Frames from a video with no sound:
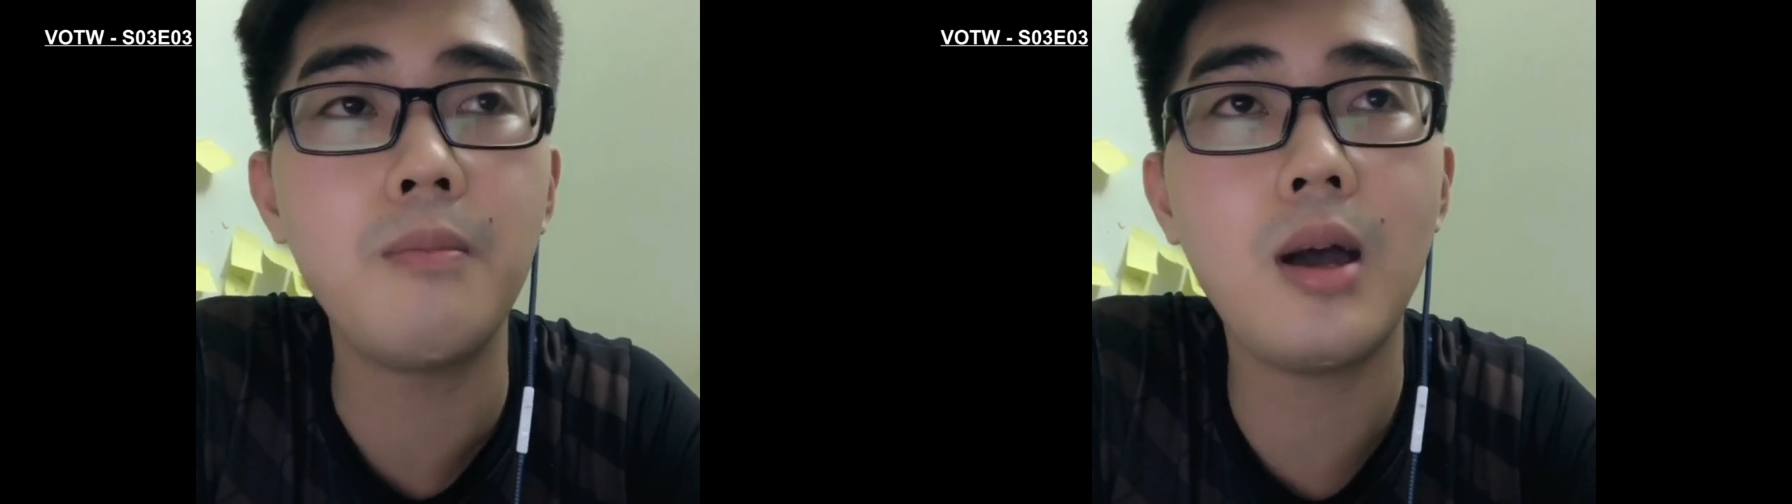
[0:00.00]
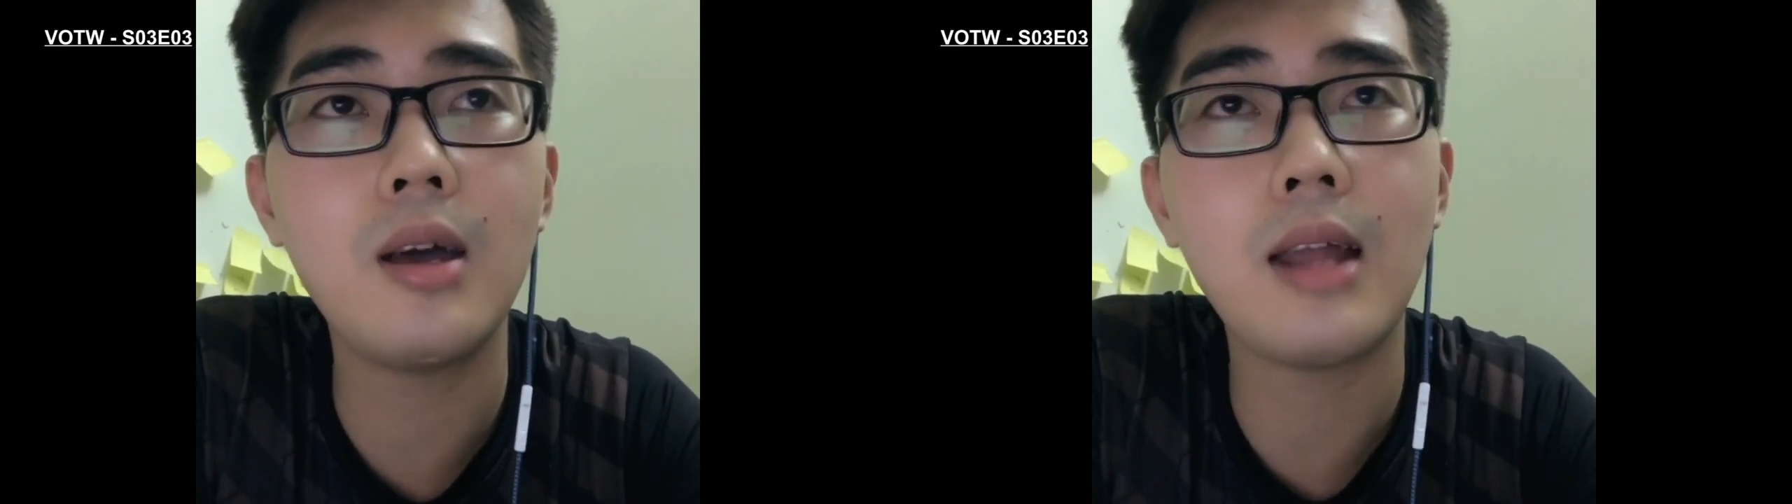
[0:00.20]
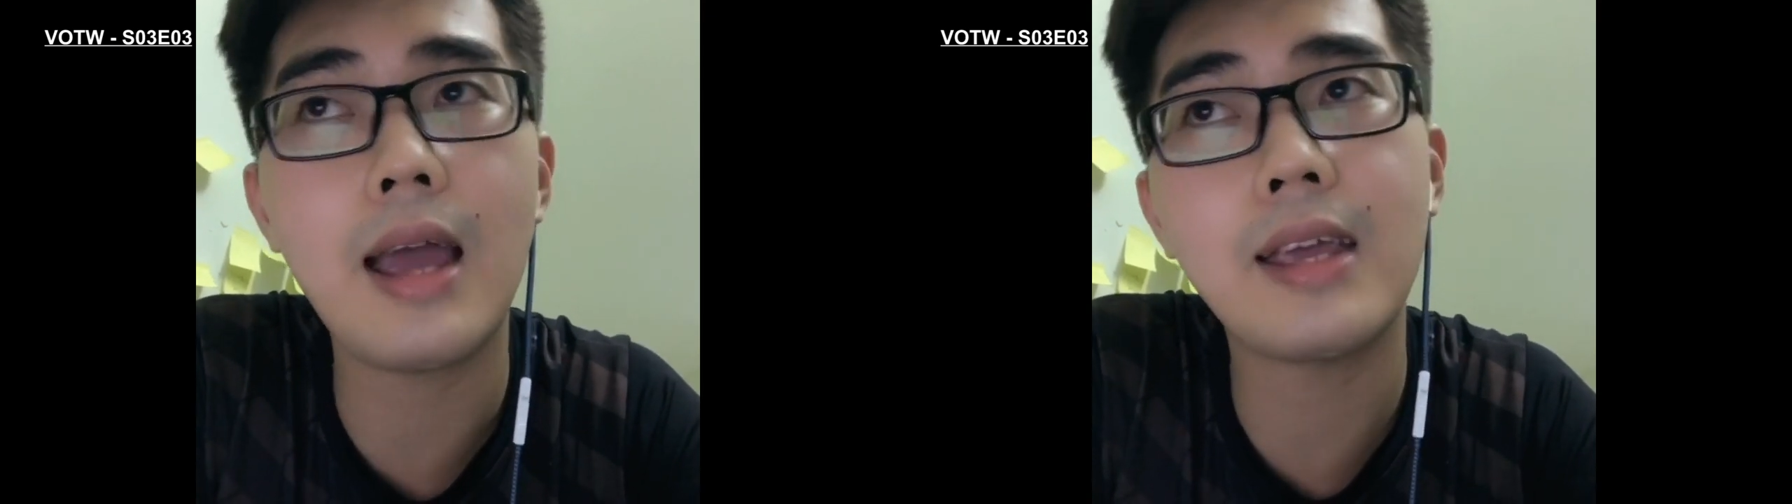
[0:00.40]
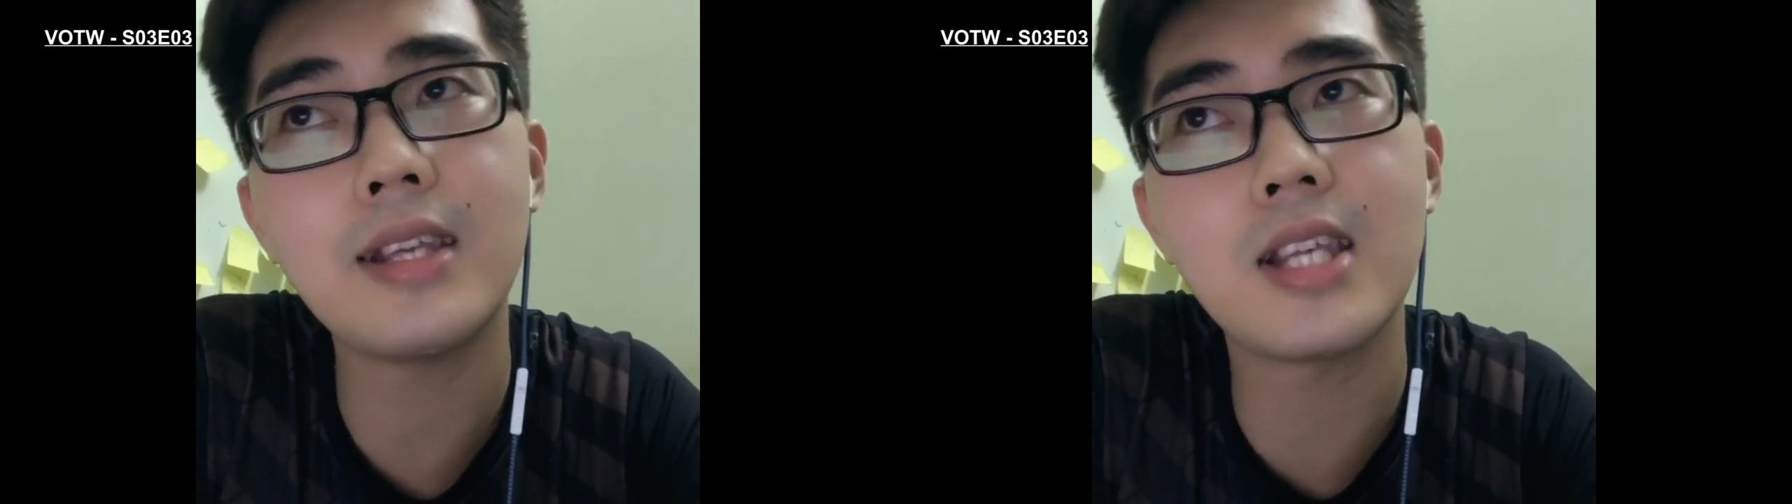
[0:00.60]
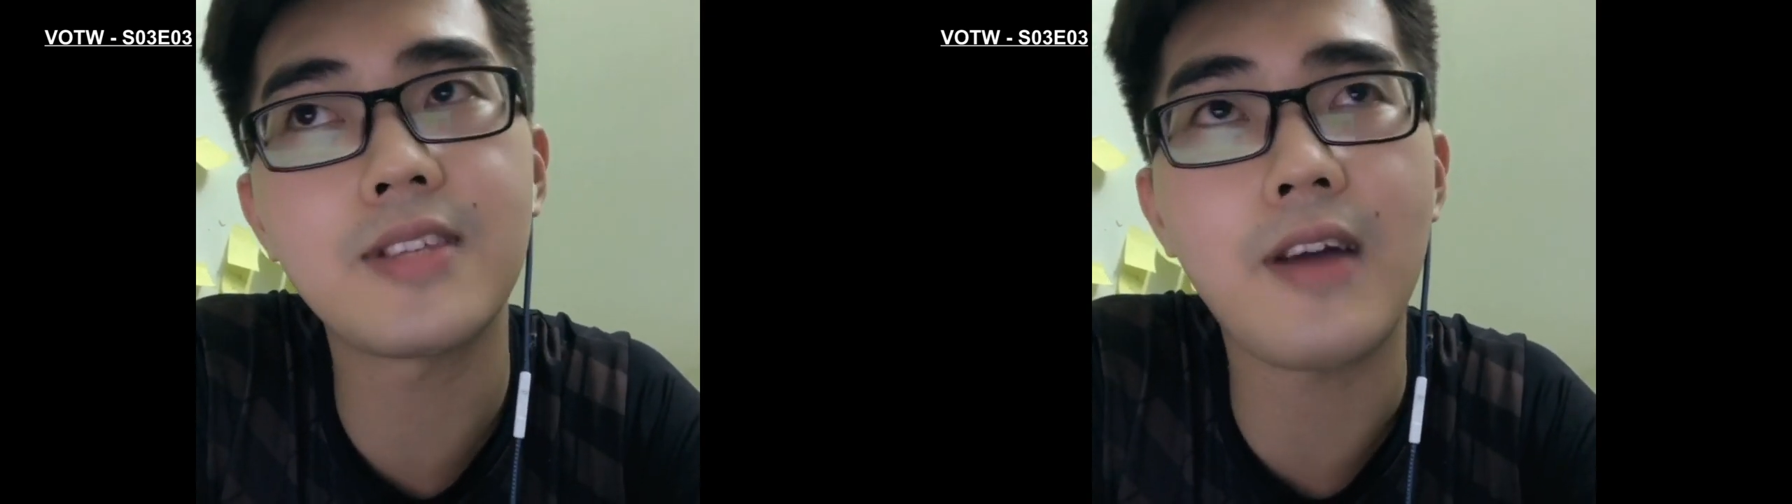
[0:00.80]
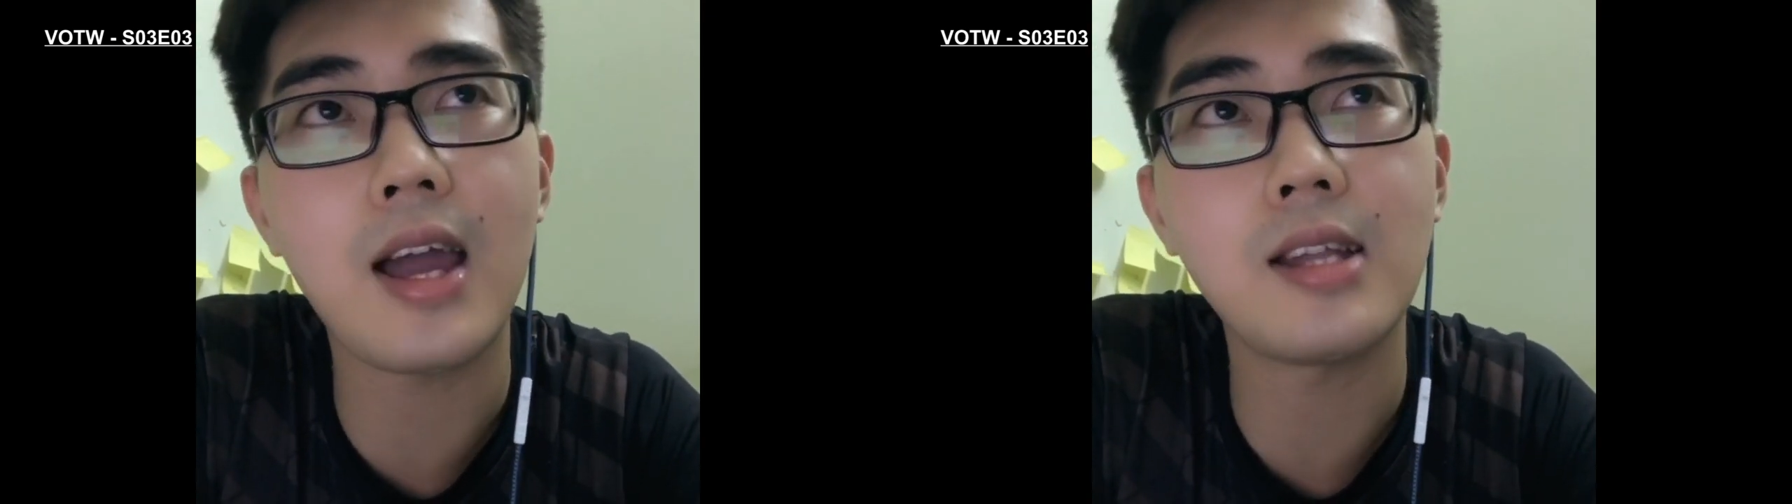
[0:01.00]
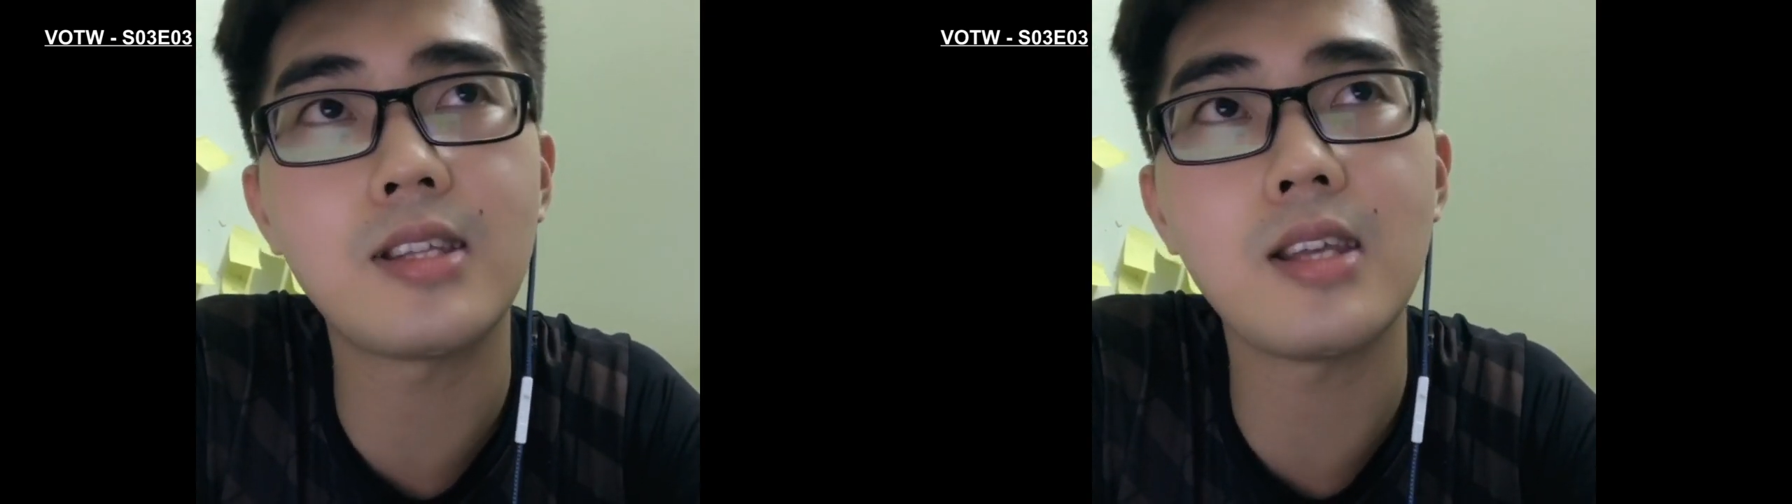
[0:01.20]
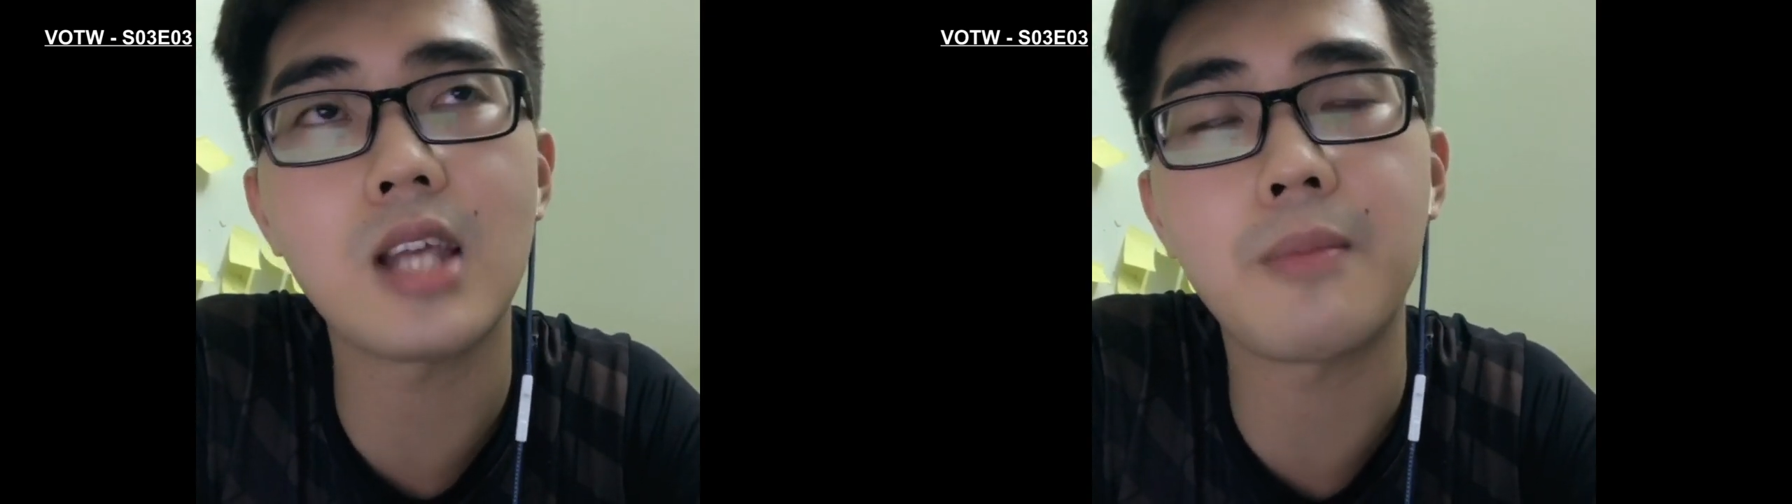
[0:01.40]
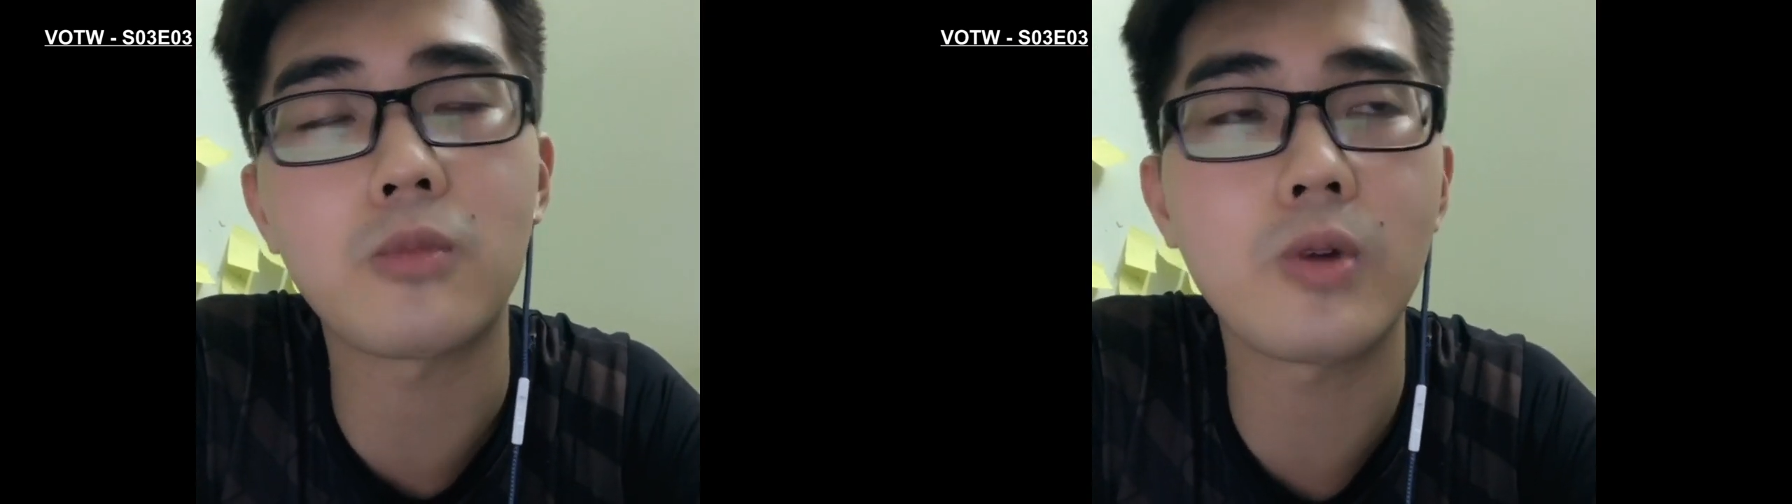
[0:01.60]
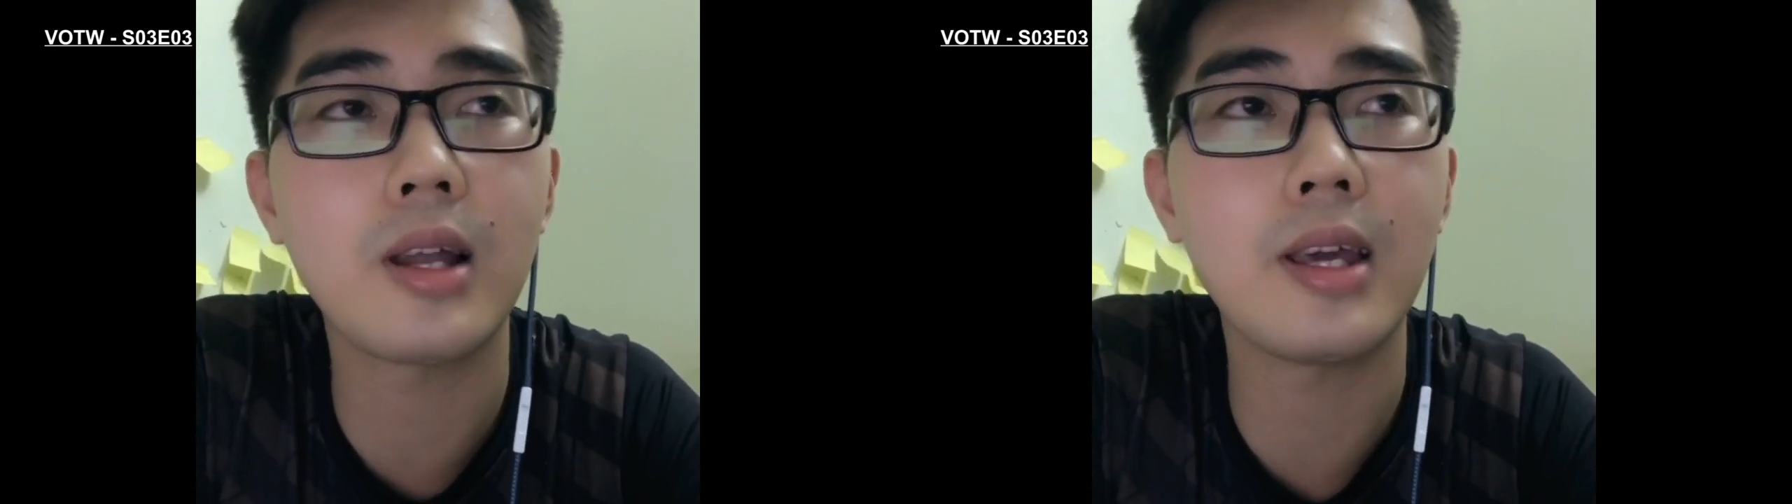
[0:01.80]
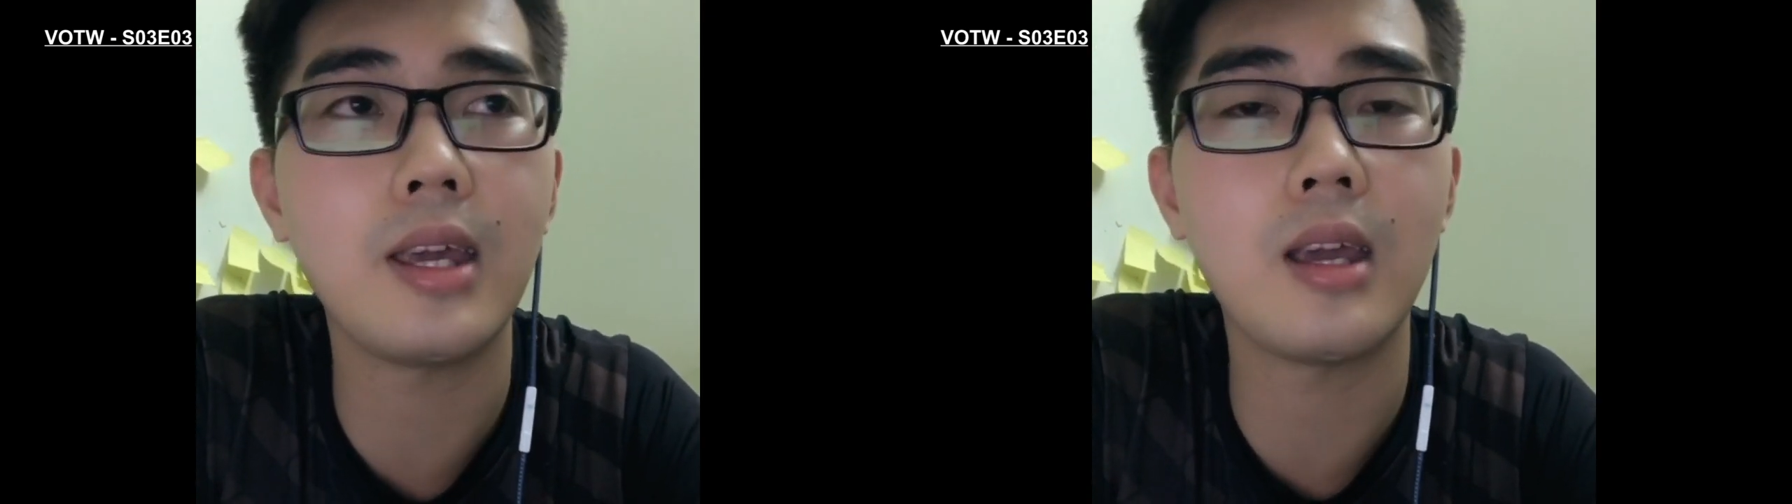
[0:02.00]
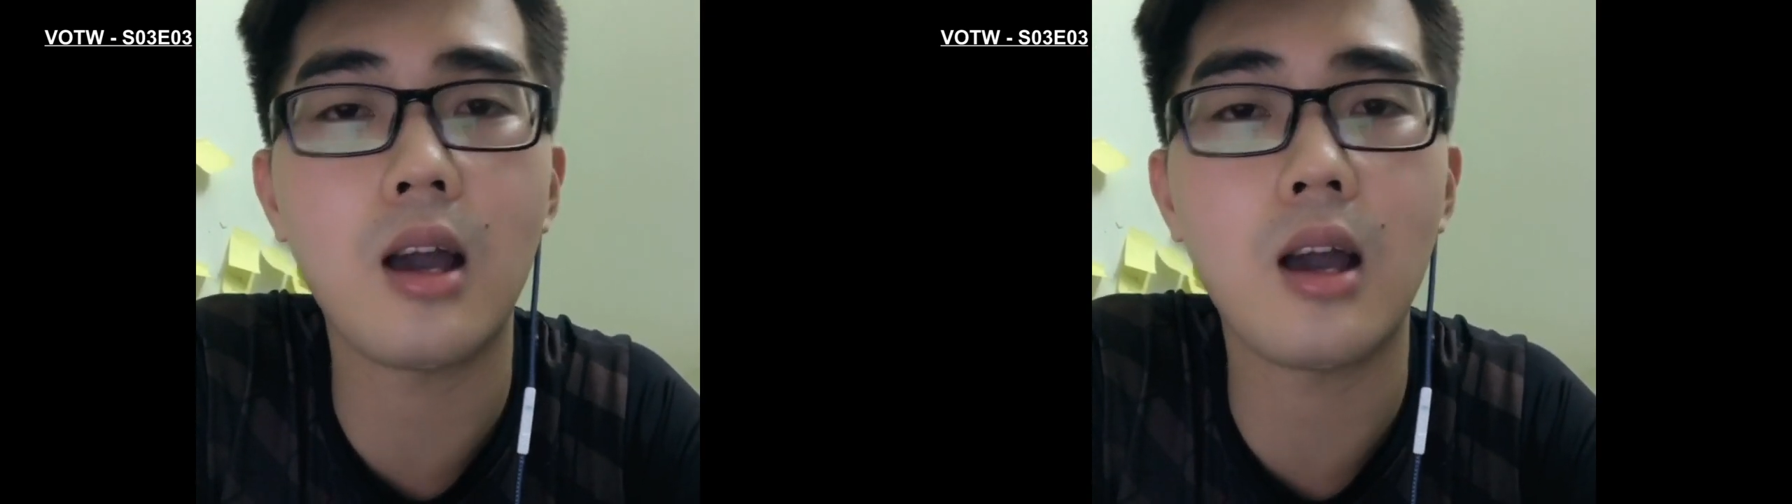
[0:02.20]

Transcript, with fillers: But I guess it's fine since I'm really,